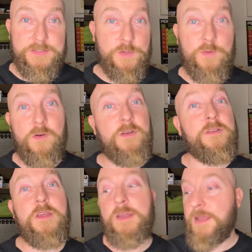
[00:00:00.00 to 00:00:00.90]
who are
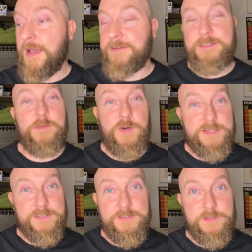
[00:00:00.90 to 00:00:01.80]
on
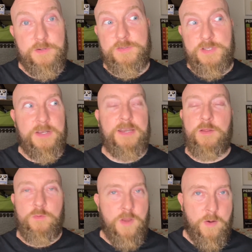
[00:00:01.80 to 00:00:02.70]
antidepressants, or certainly
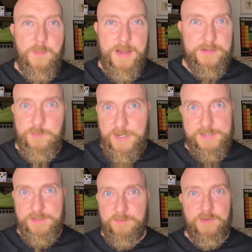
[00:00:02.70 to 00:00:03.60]
who know about
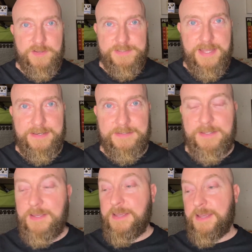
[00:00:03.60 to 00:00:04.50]
depression firsthand
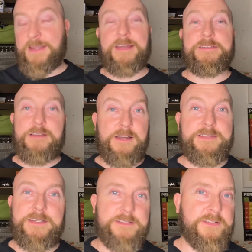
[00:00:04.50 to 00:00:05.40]
and
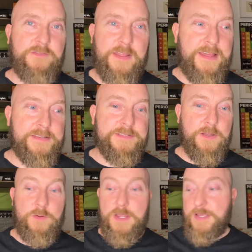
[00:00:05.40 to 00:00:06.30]
anxiety and stuff like that.
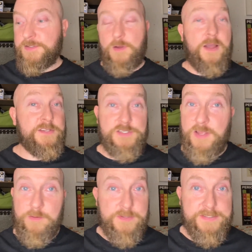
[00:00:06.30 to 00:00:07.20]
So I just
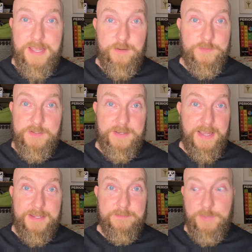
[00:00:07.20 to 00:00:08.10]
hope this helps,
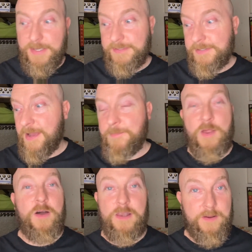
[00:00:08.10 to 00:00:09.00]
okay? Because I'm
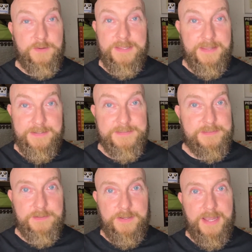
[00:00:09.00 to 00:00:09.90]
not alone in this,
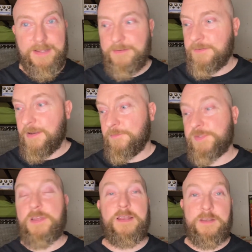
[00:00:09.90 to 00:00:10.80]
okay? And I'm
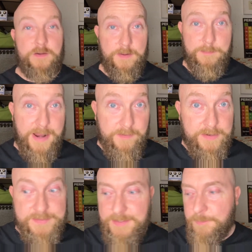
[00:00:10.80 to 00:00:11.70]
certainly not
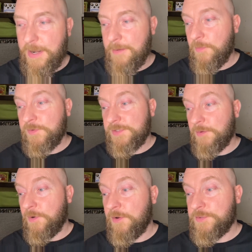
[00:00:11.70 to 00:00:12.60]
embarrassed, but I'm also
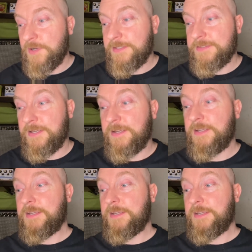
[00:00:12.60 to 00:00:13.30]
not trying to